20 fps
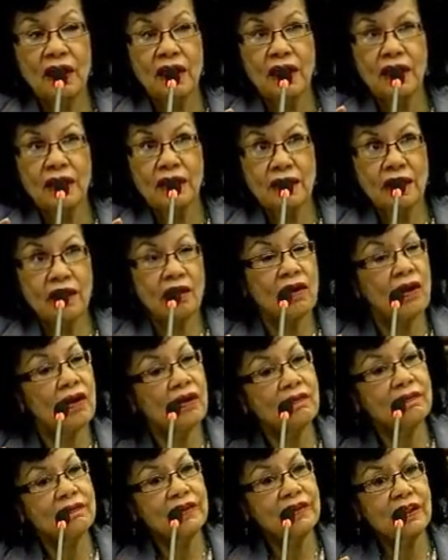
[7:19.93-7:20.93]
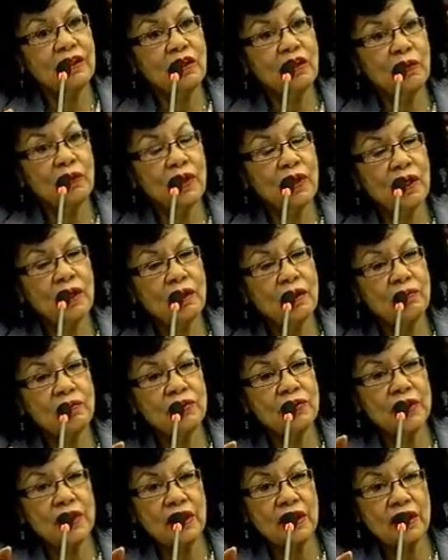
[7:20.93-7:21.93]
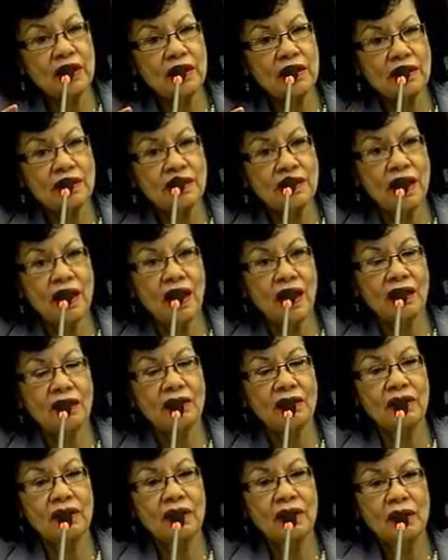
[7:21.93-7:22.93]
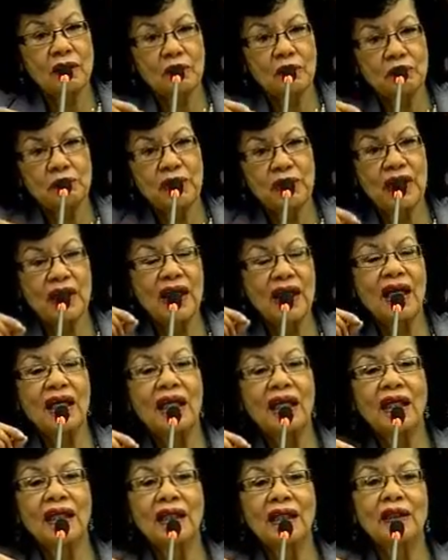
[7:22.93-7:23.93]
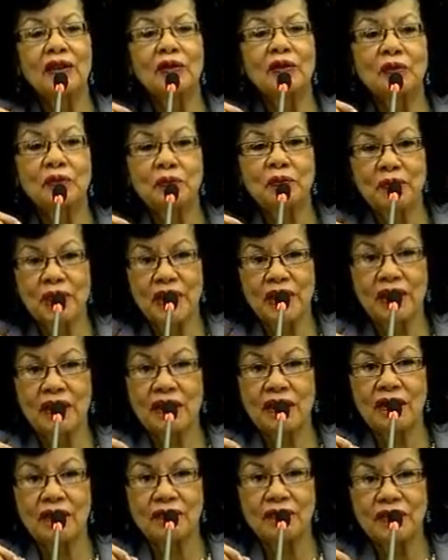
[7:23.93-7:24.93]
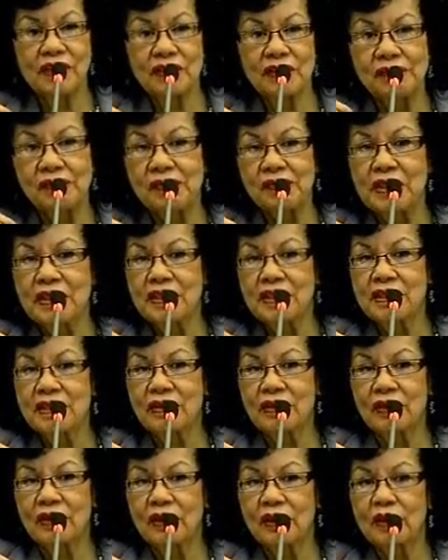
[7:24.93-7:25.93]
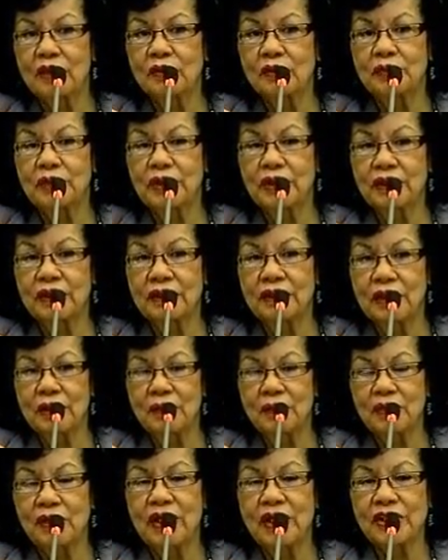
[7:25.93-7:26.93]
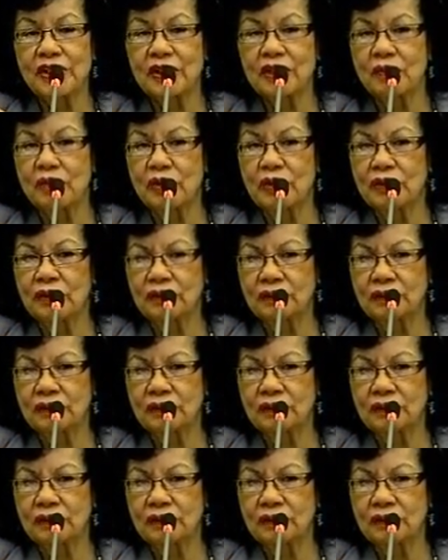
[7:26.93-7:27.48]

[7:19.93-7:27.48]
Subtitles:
and yet on video games it is not but a little bit of difference or a little bit impressionable?